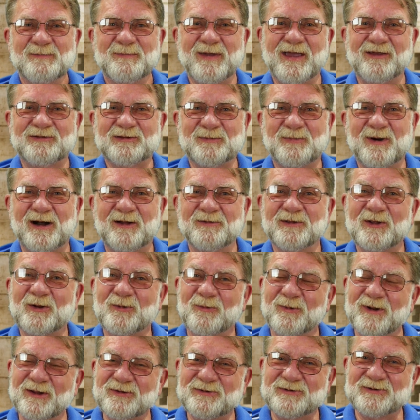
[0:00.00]
based upon the
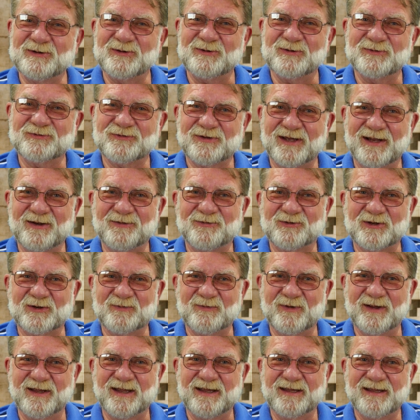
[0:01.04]
original site
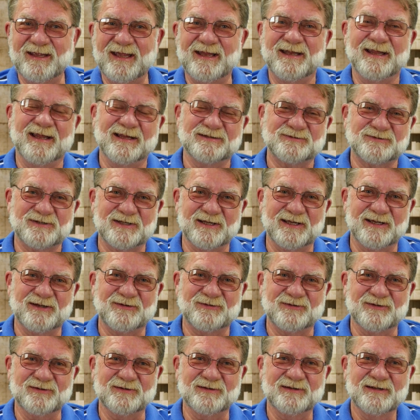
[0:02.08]
survey and
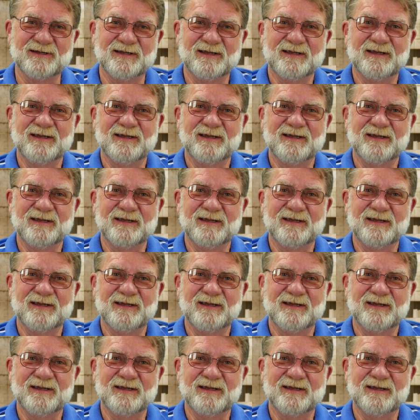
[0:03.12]
installation,